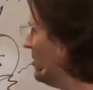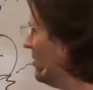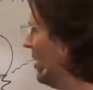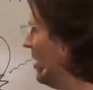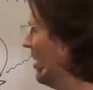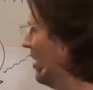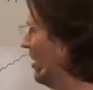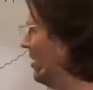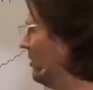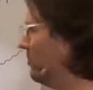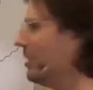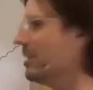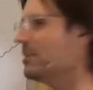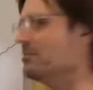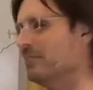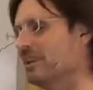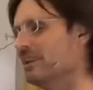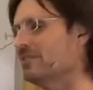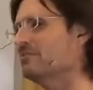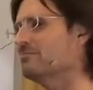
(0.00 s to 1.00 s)
So I
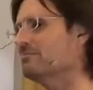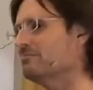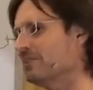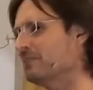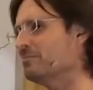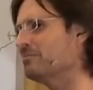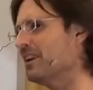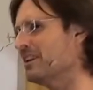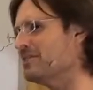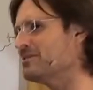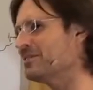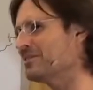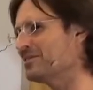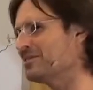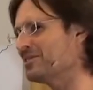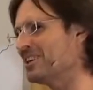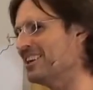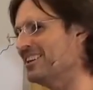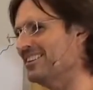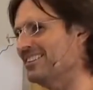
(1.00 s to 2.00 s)
recommend embracing
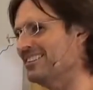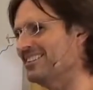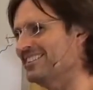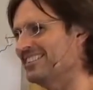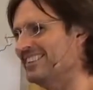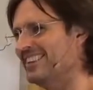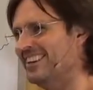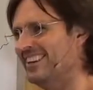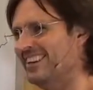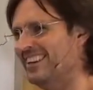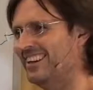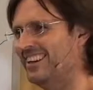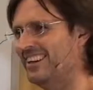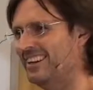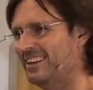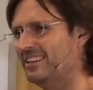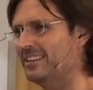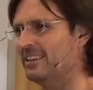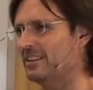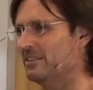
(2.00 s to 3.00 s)
the change.
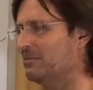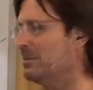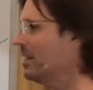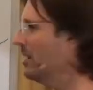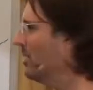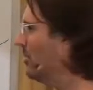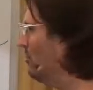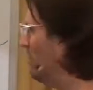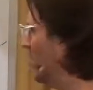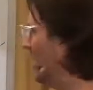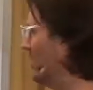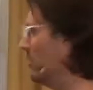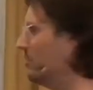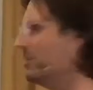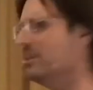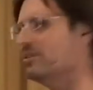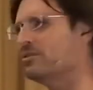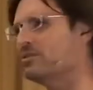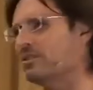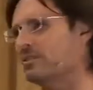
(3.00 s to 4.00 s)
Yeah, but
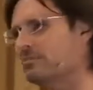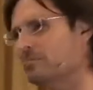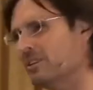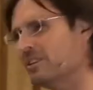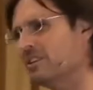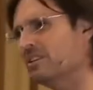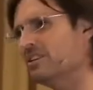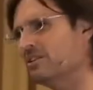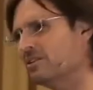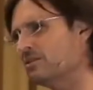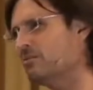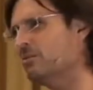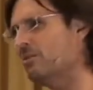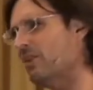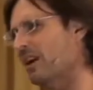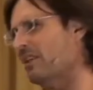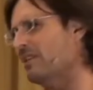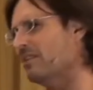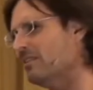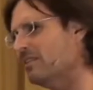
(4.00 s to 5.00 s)
it is
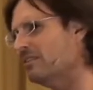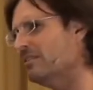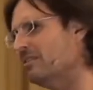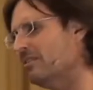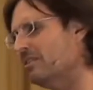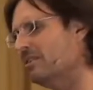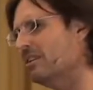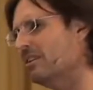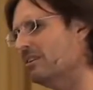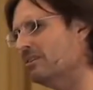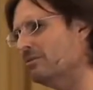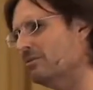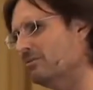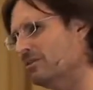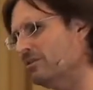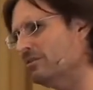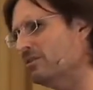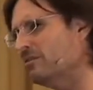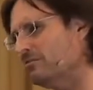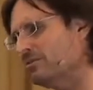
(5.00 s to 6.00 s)
quite.
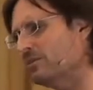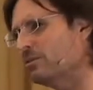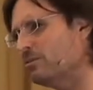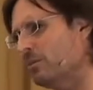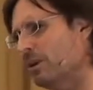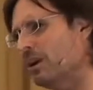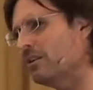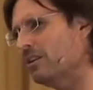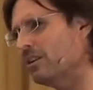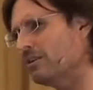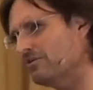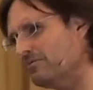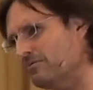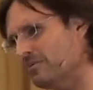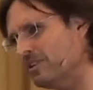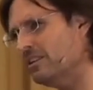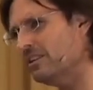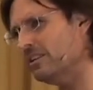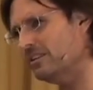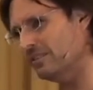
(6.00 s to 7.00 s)
You do feel quite a lot of
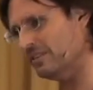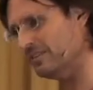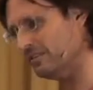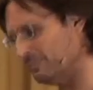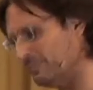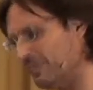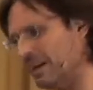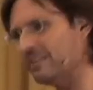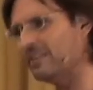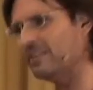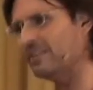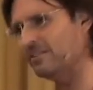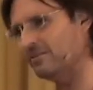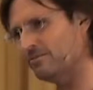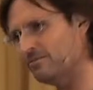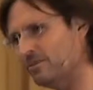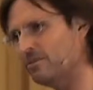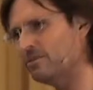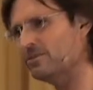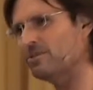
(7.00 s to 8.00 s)
fear in making
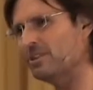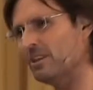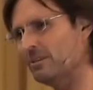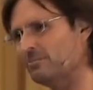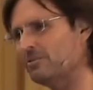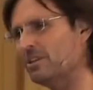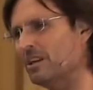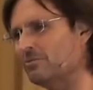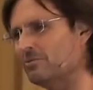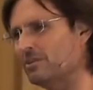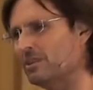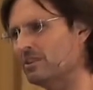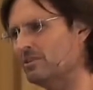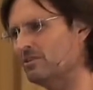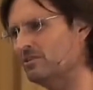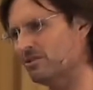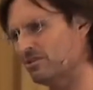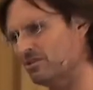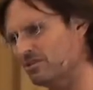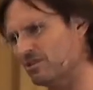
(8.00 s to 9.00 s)
the first step generally,
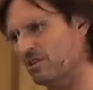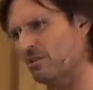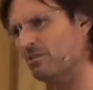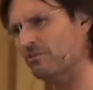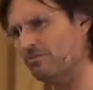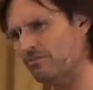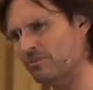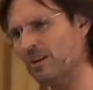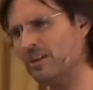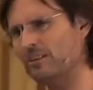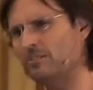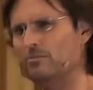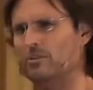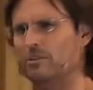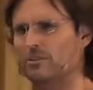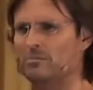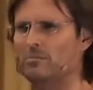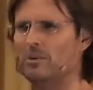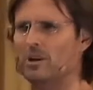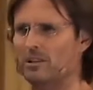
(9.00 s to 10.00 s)
because you're so afraid of
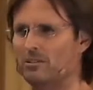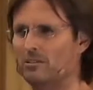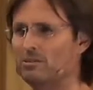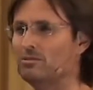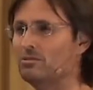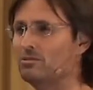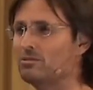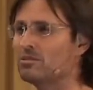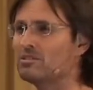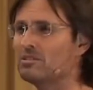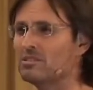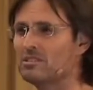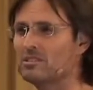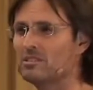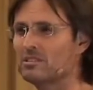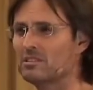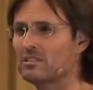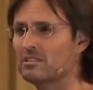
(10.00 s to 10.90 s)
what you might lose.